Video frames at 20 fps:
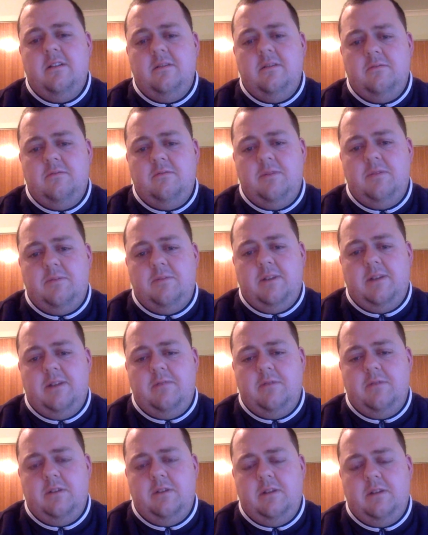we played
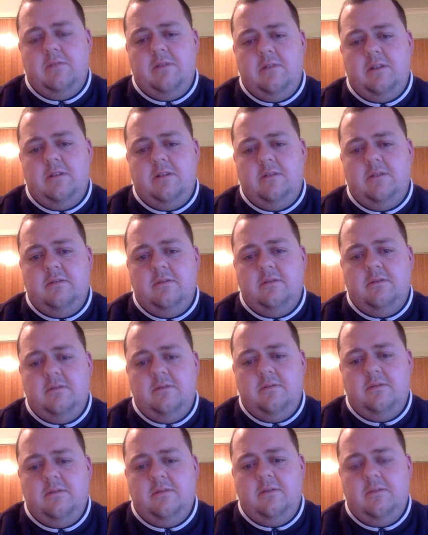really well
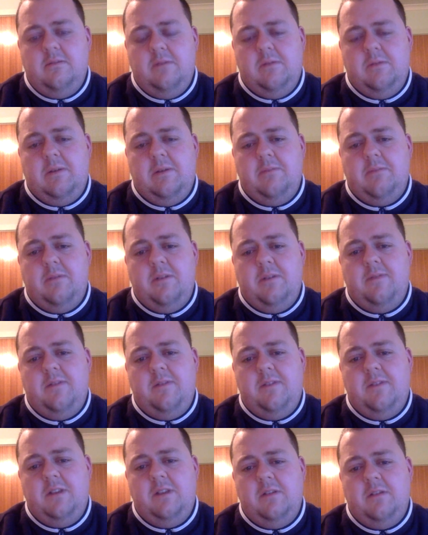and we won by
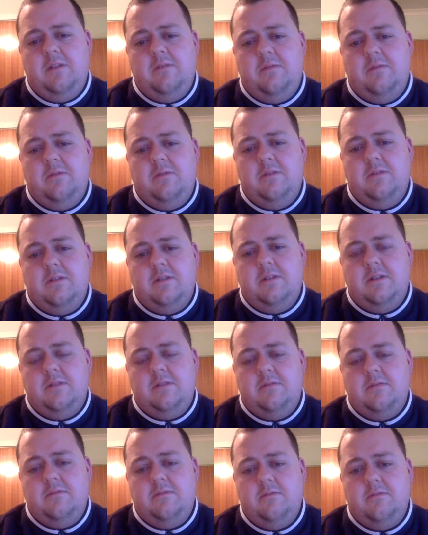59 points,
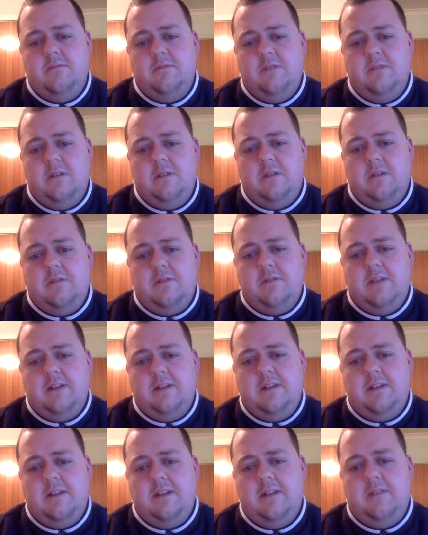and I'll take
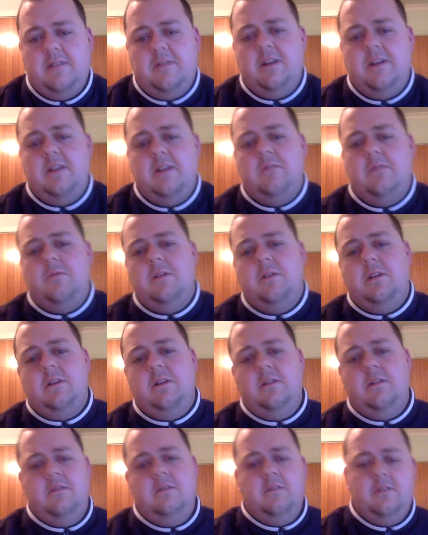that every day of the week.
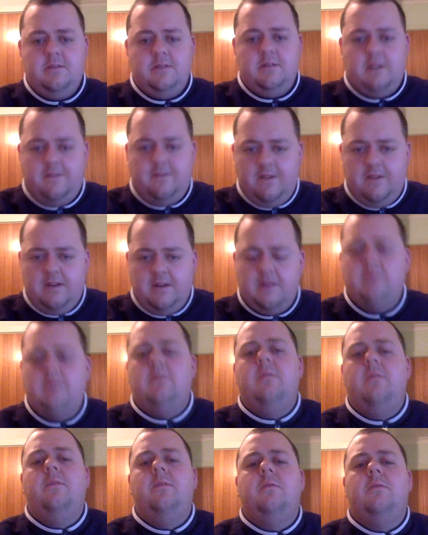So thank you
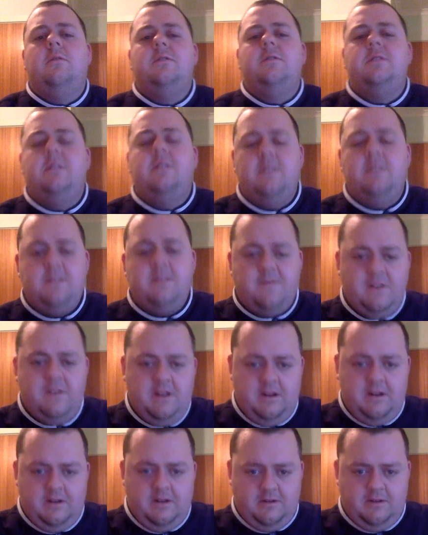all for watching this
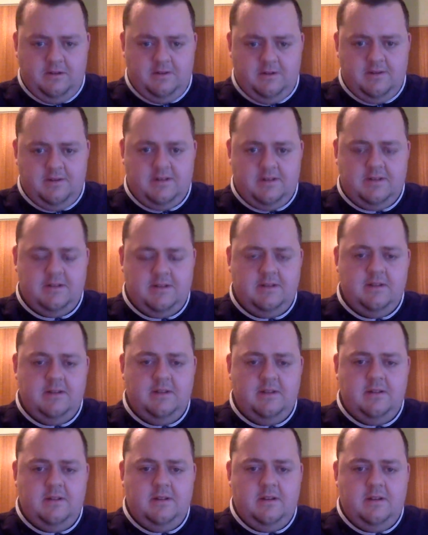video, guys.
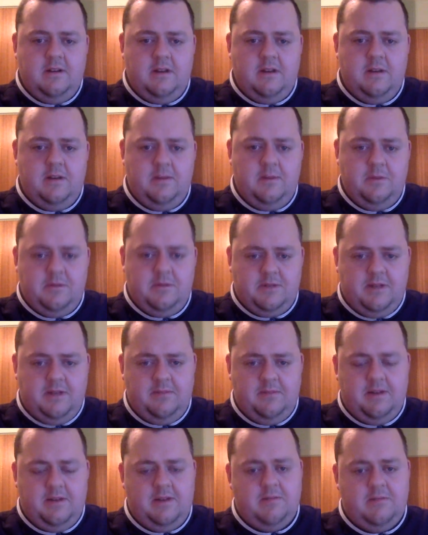Hope your
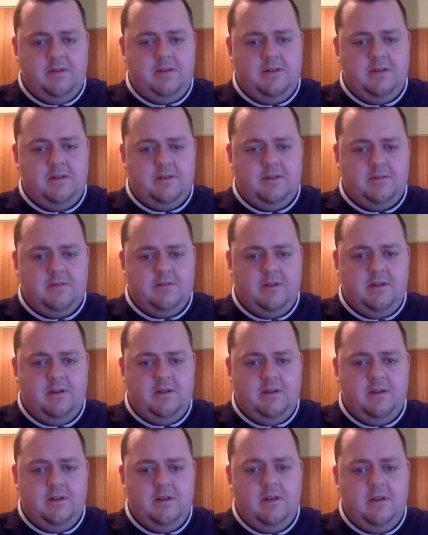team had a win this
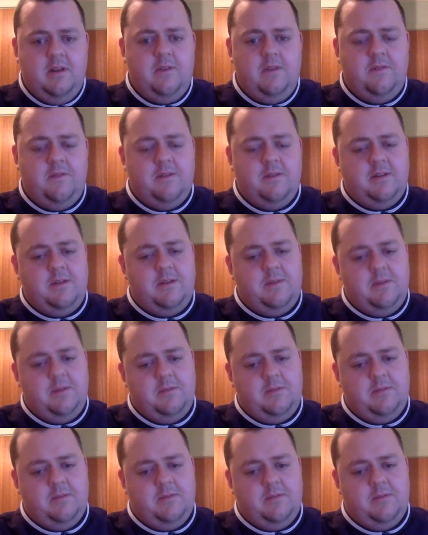week. If your team didn't